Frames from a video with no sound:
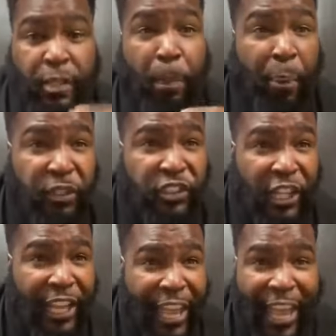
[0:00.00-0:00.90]
is
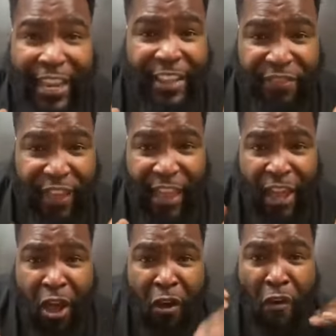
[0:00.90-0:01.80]
pushing
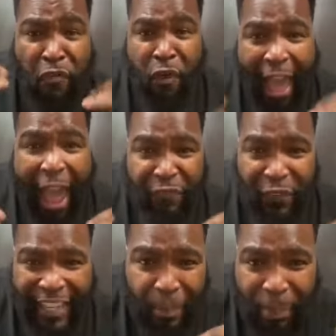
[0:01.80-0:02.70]
anything for
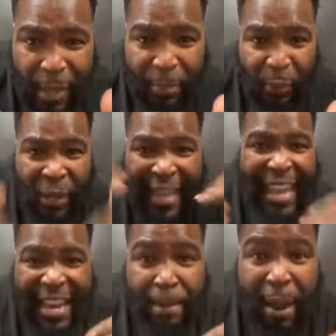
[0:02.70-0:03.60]
African people
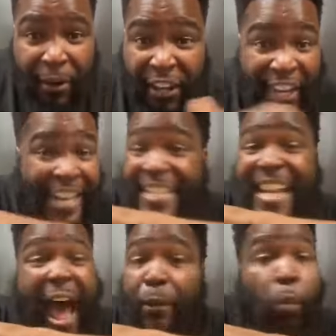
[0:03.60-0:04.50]
in America.
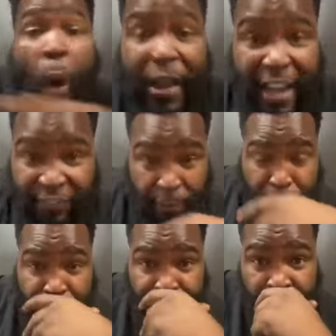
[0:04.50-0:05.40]
Not one of them.
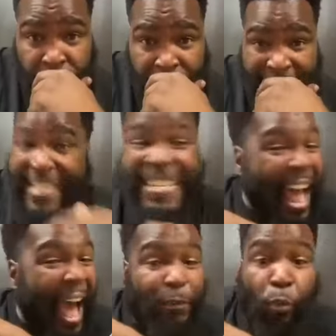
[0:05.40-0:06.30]

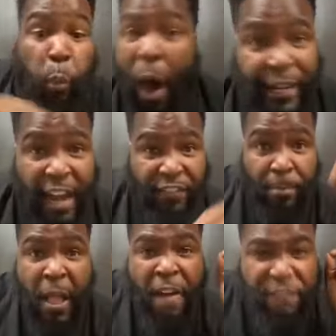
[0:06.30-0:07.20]
Not one of
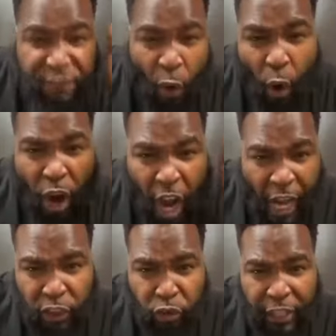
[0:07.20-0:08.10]
them.
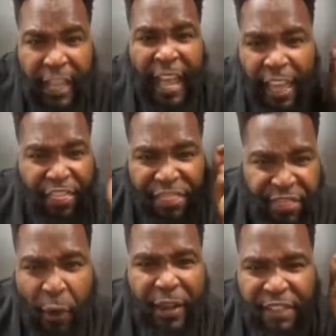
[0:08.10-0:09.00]

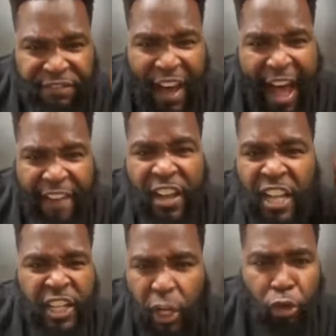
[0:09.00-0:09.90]

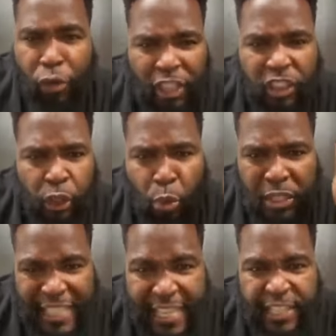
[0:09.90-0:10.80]
435
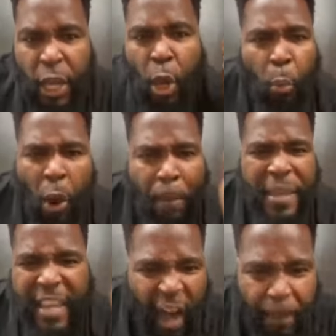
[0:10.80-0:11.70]
congressional seats will
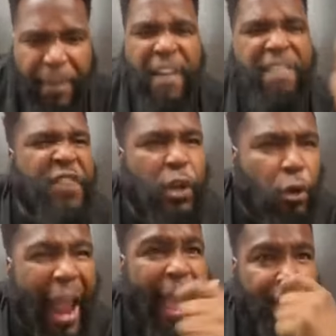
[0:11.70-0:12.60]
be up for
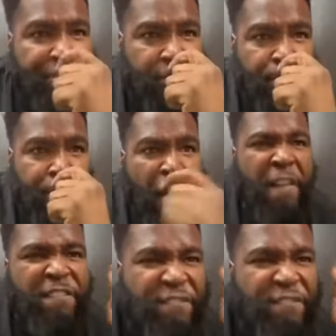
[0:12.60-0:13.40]
grabs.